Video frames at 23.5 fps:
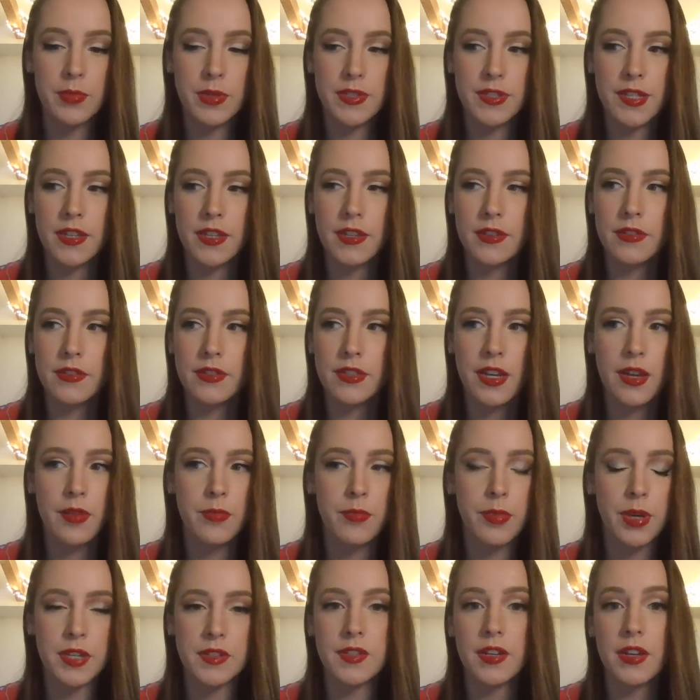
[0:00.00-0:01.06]
It's like
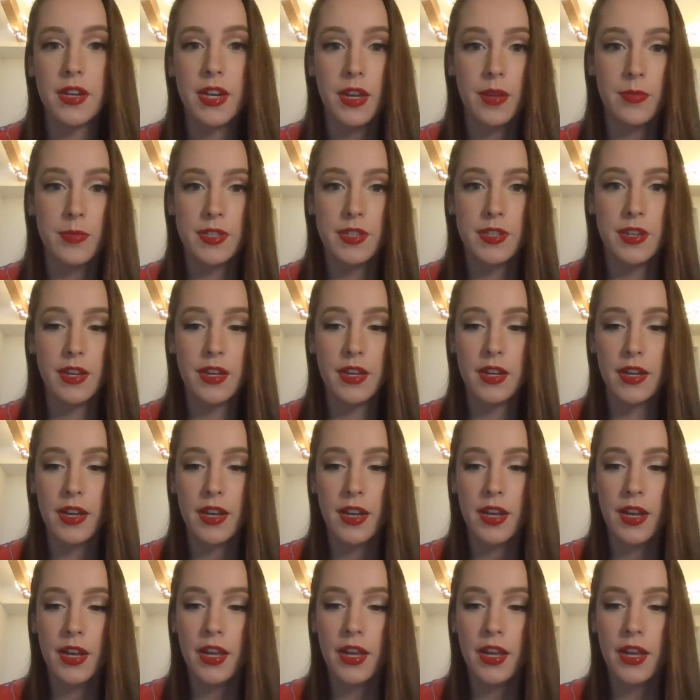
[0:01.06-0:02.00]
$10 on Amazon,